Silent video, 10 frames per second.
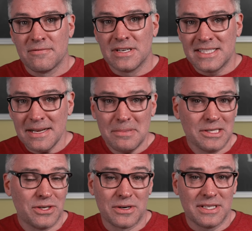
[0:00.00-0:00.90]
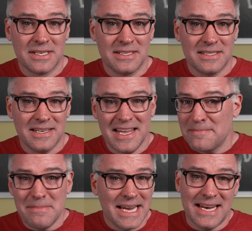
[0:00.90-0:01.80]
For simple sources,
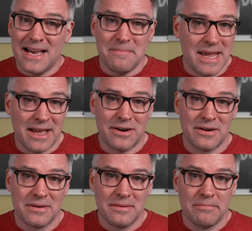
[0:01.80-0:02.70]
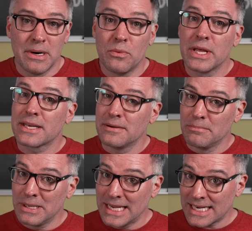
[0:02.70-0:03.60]
it might not matter, but with
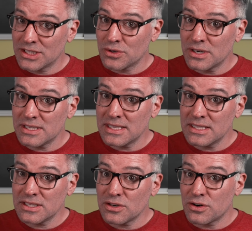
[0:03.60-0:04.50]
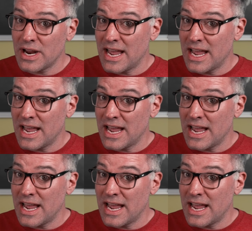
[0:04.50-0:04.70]
complex sources or